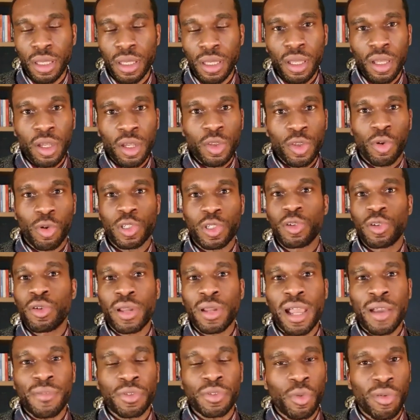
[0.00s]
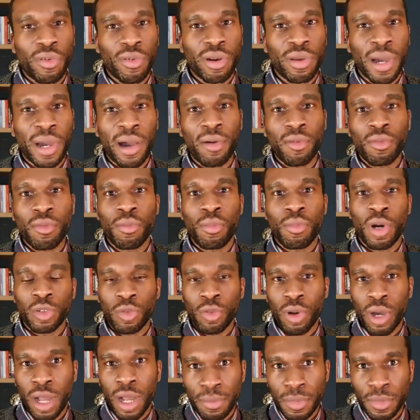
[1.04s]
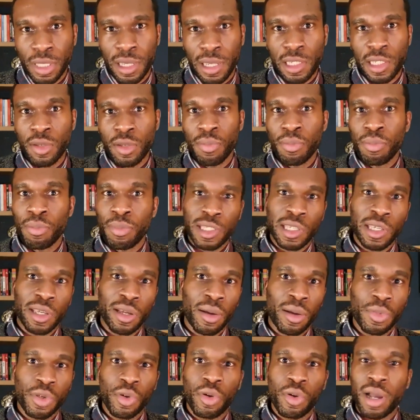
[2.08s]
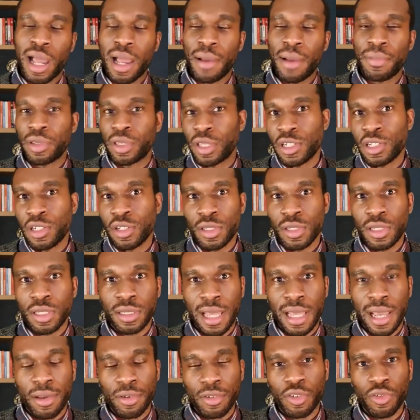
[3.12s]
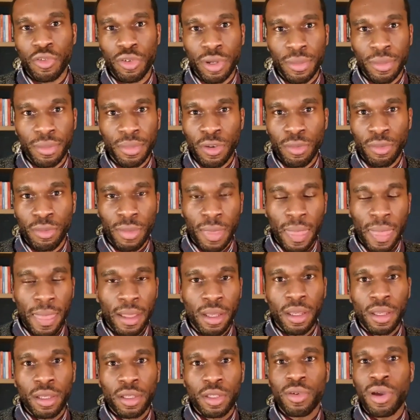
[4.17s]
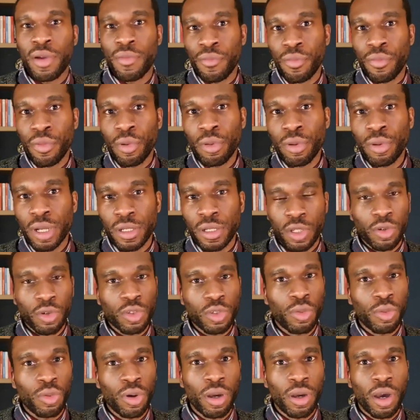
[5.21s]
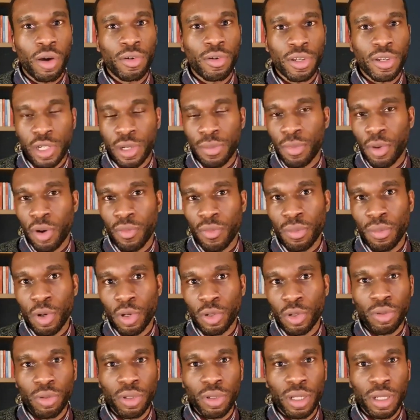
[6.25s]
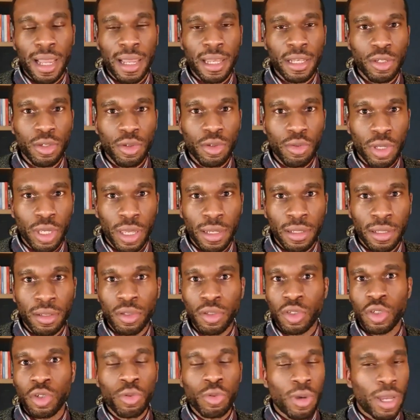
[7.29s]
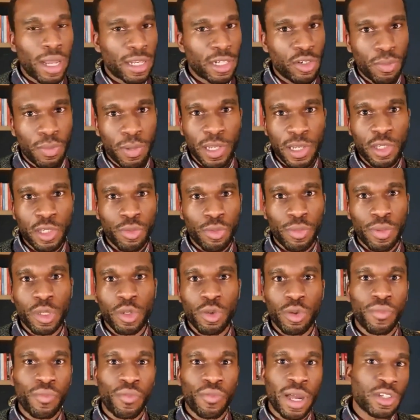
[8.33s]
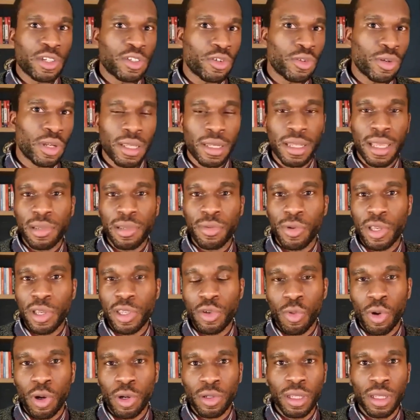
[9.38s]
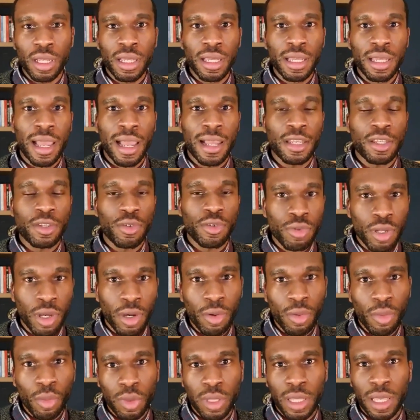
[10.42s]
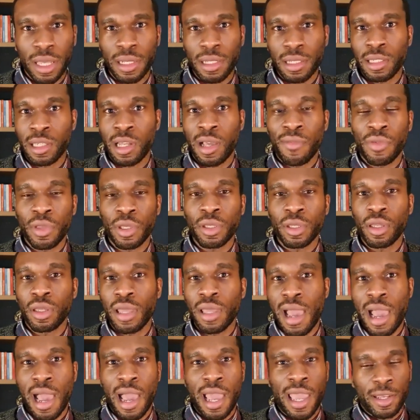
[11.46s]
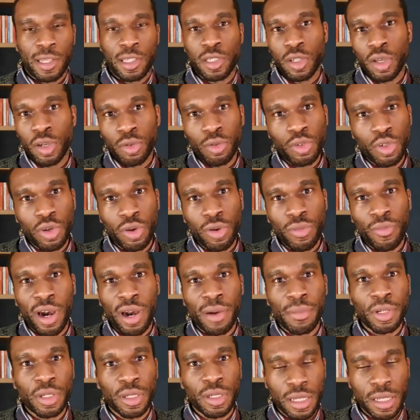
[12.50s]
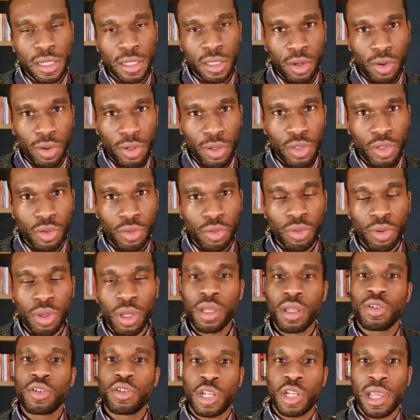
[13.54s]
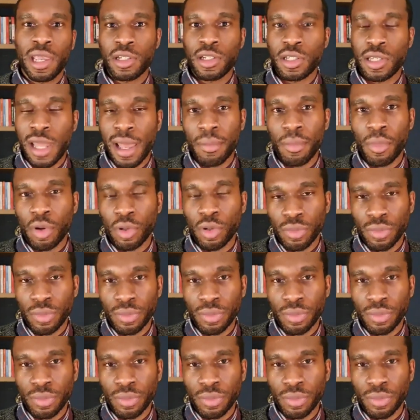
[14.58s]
You also don't have to worry about model updates messing up your applications downstream. You have full and total ownership of the model, and you can do as you please with it. You can fine tune it in any way you want, and you know that nothing external to your environment is going to change that model.